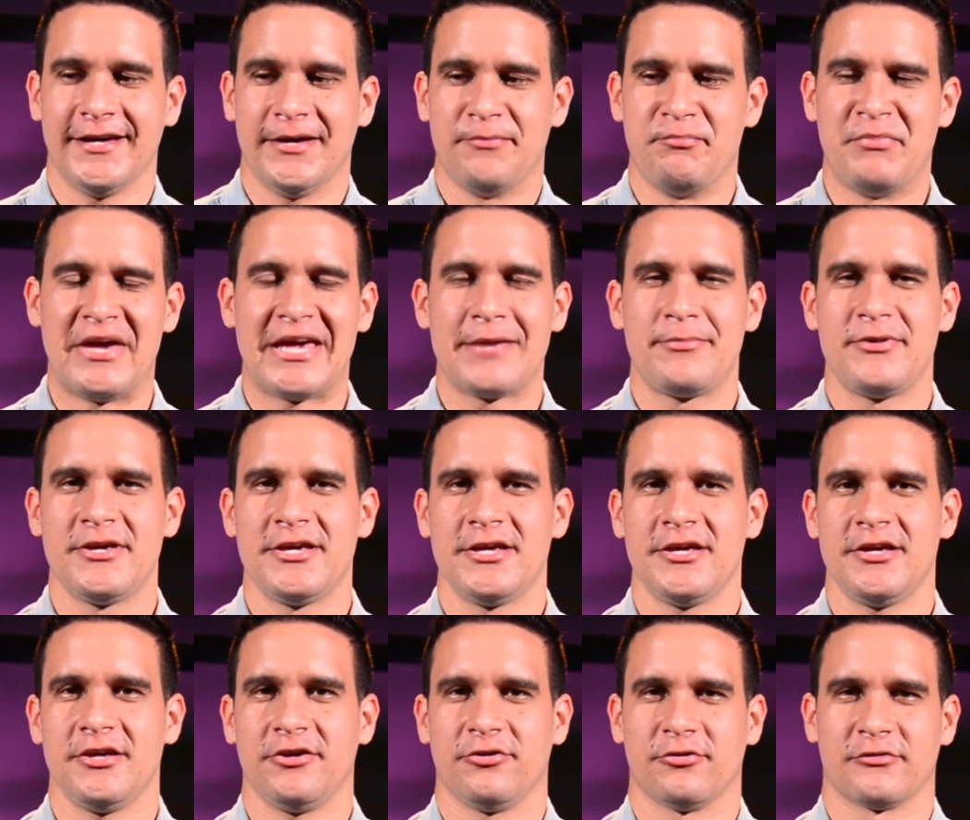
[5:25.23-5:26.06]

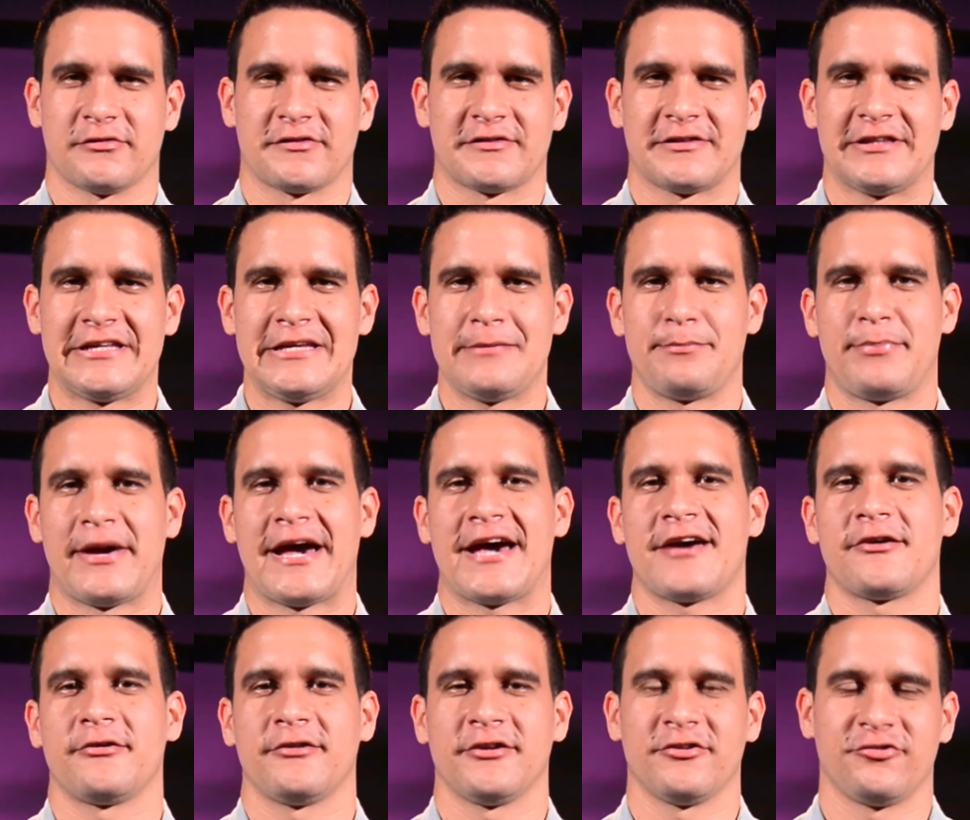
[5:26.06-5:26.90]
maybe your sleep
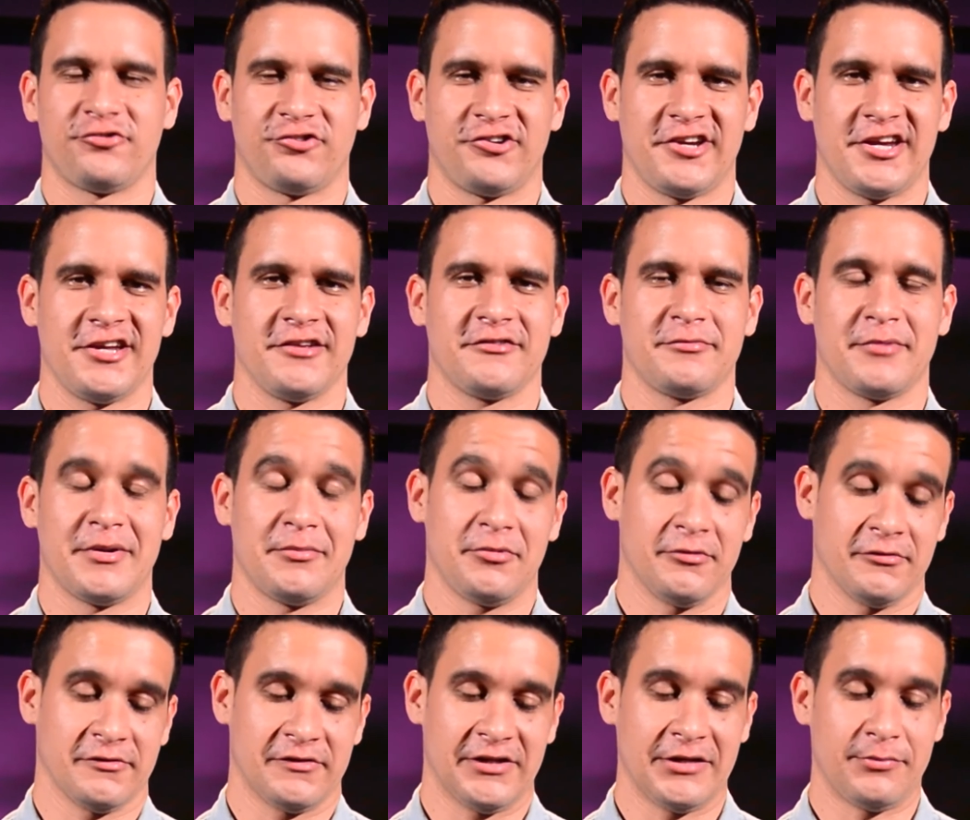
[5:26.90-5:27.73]
pattern has changed, maybe
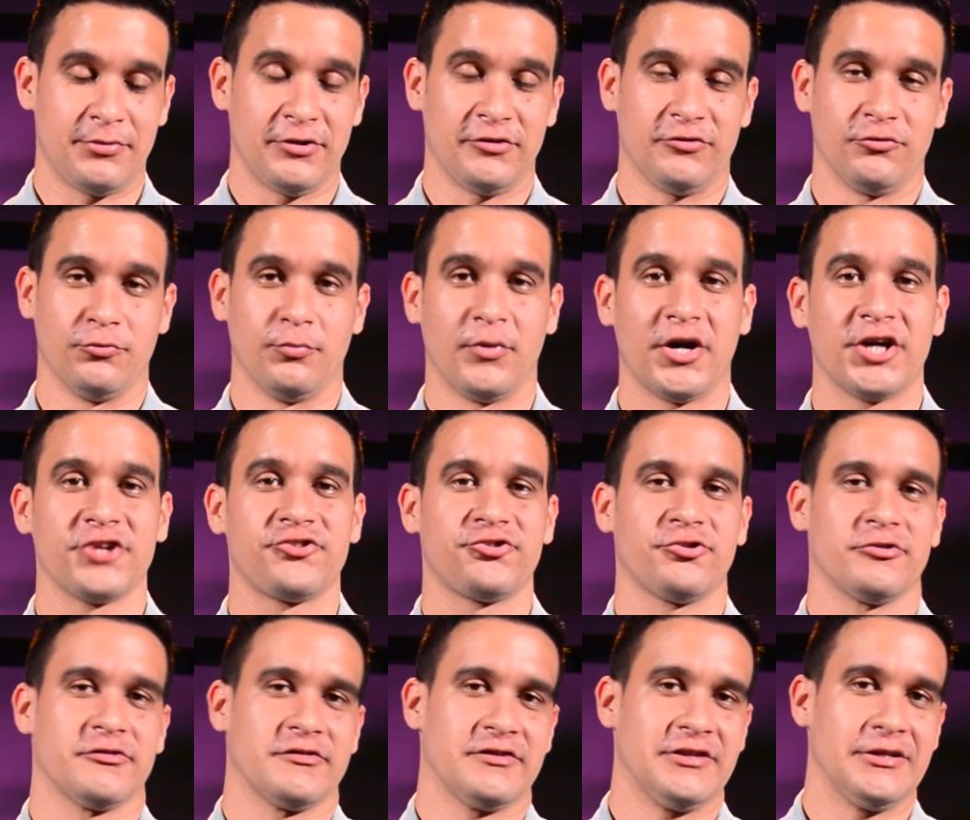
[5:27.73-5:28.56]
you're sleeping too
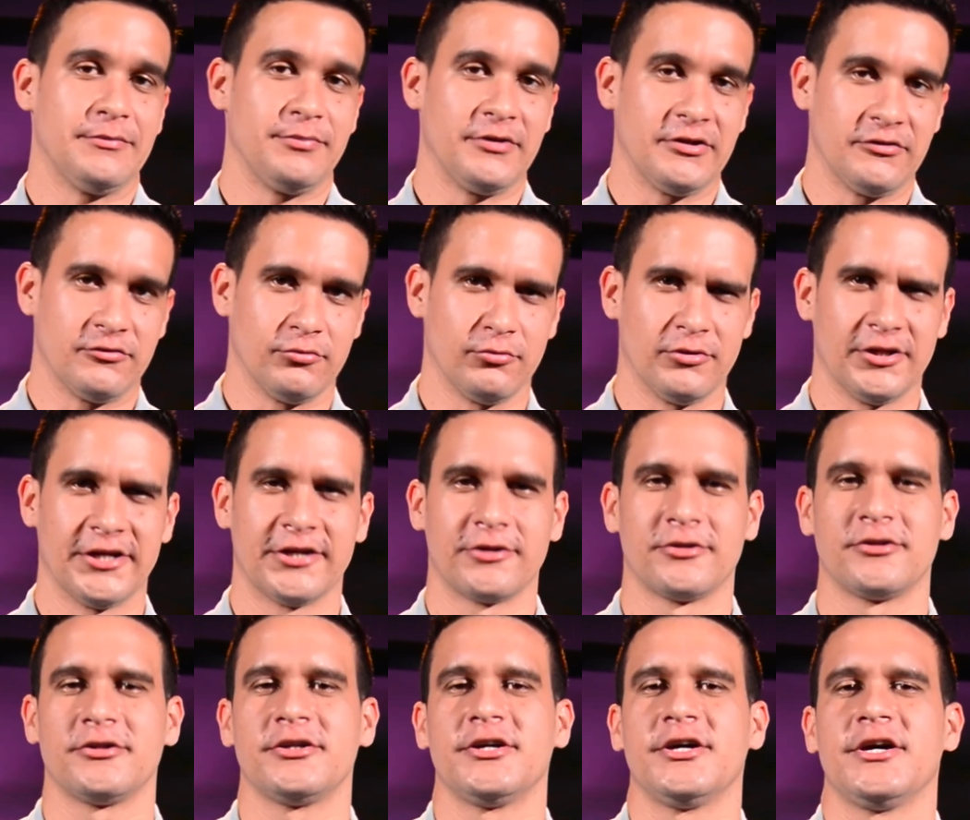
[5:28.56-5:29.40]
much or sleeping too
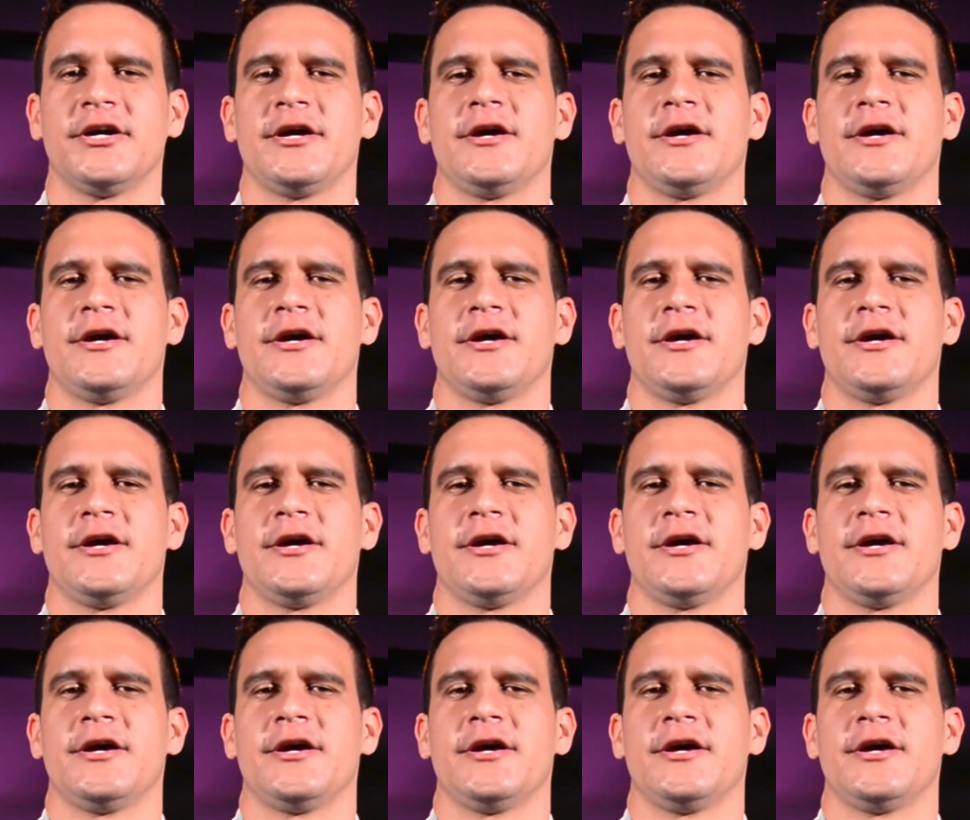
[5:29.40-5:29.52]
little,